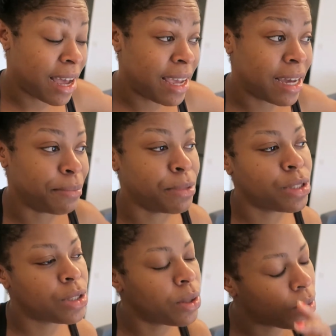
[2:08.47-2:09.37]
I am
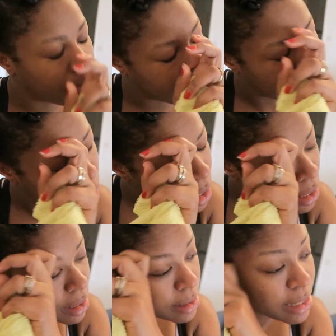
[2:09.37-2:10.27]
so
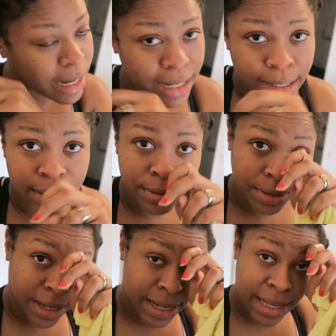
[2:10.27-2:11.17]
tired, you
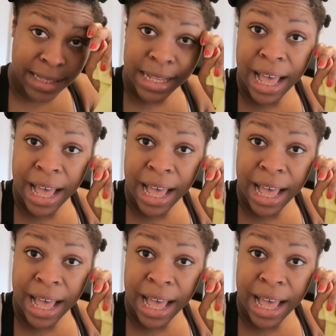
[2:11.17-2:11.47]
guys.